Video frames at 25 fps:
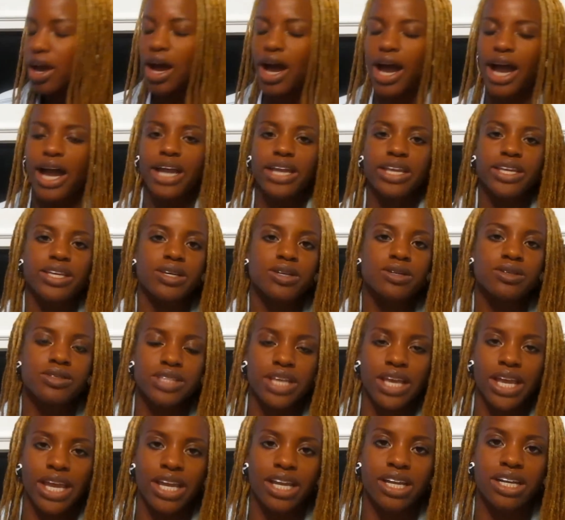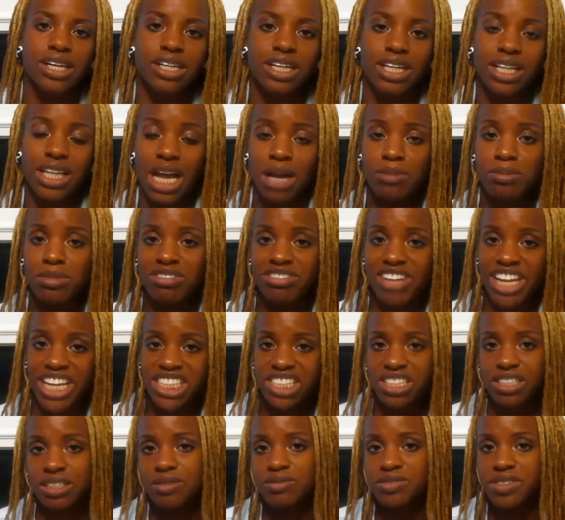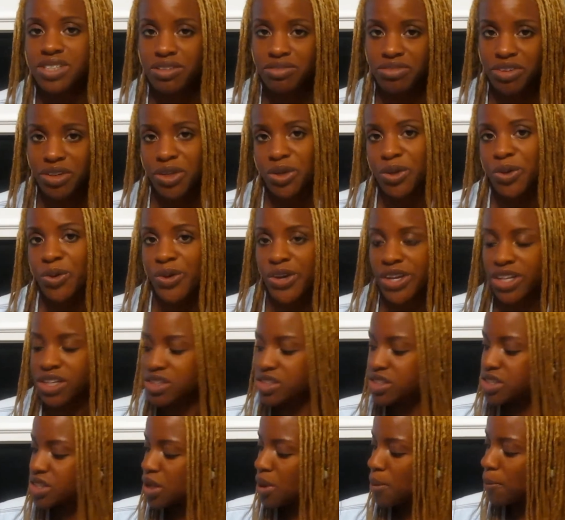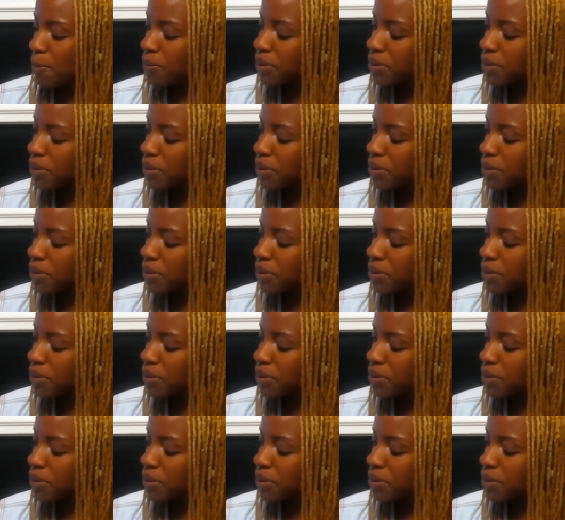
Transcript: I use a conglomeration of different oils,